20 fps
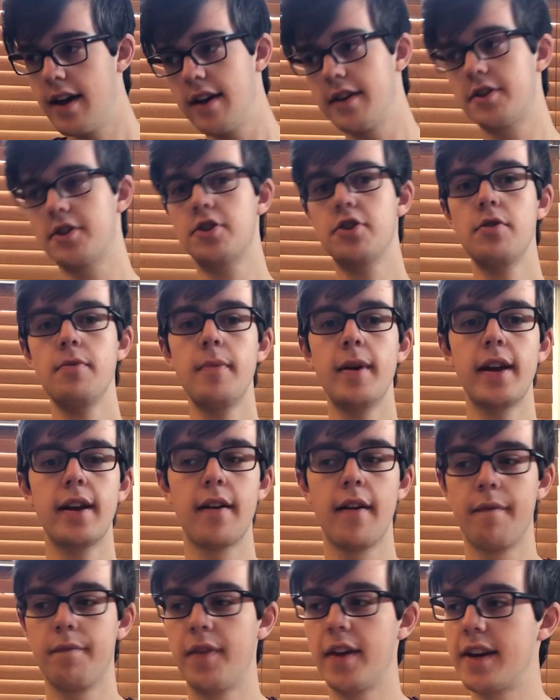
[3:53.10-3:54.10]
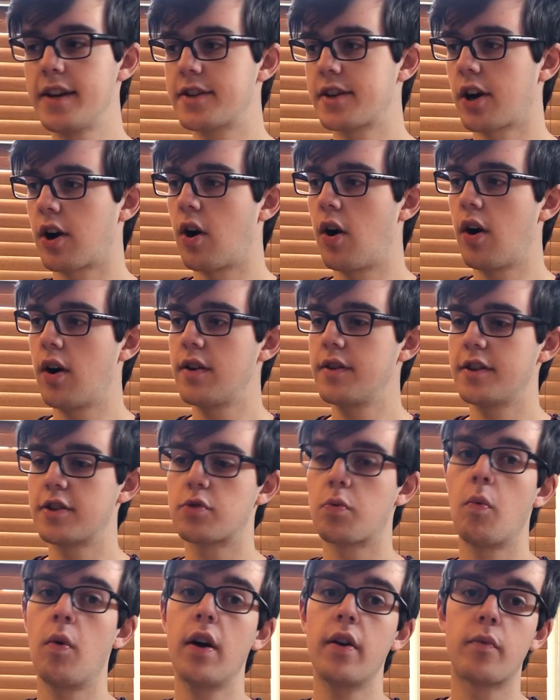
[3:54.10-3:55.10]
assuming that it's a card
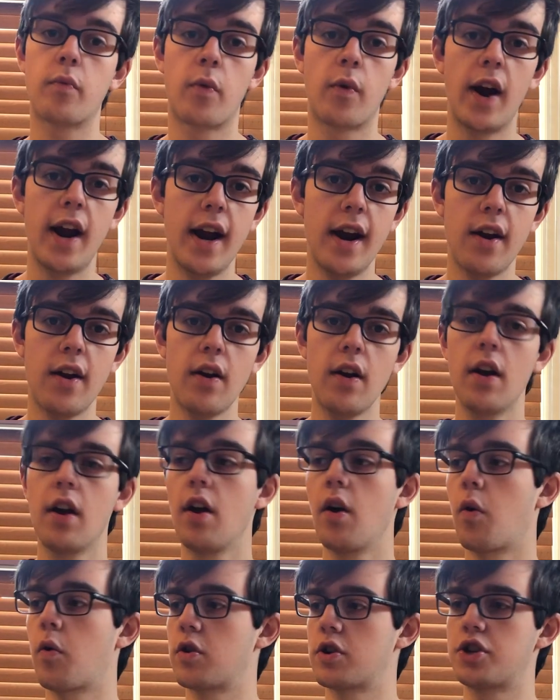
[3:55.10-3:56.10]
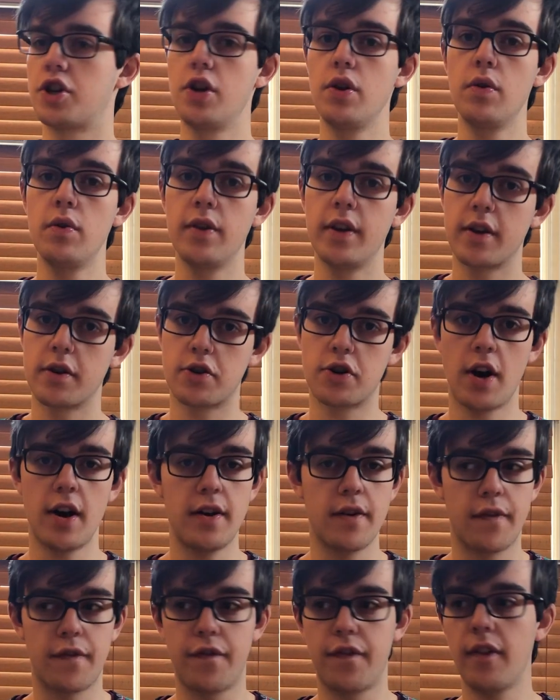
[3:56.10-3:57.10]
that's one, rare, or two, that you're trying
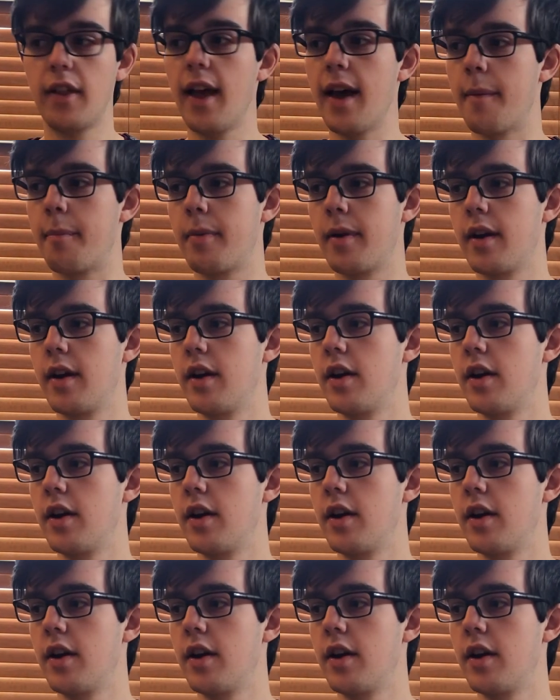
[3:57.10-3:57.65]
to flip,